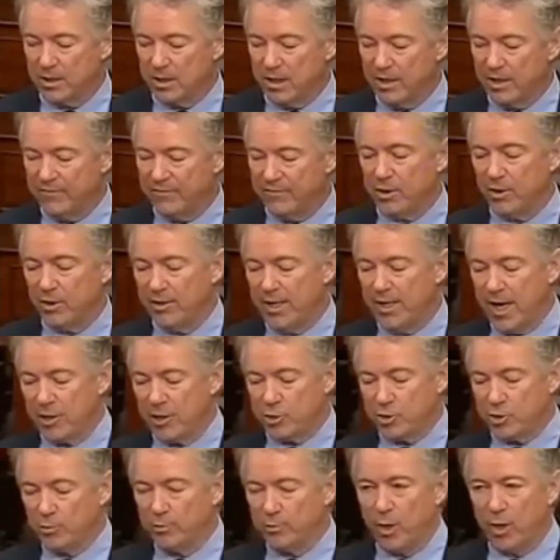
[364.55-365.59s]
Even our
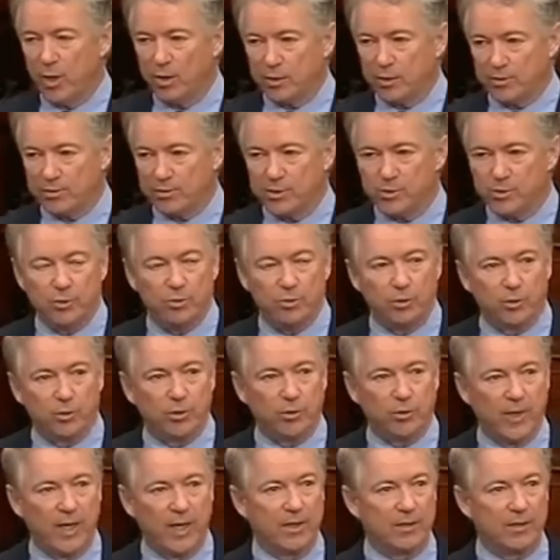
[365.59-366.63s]
national parks, as you look
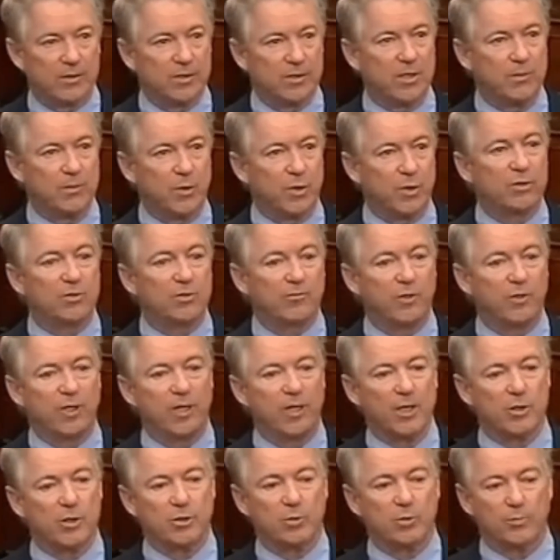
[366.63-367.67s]
around and see most of our
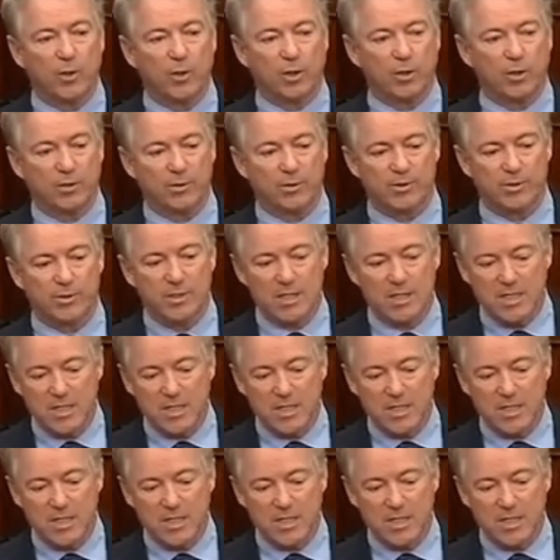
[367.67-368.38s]
national parks,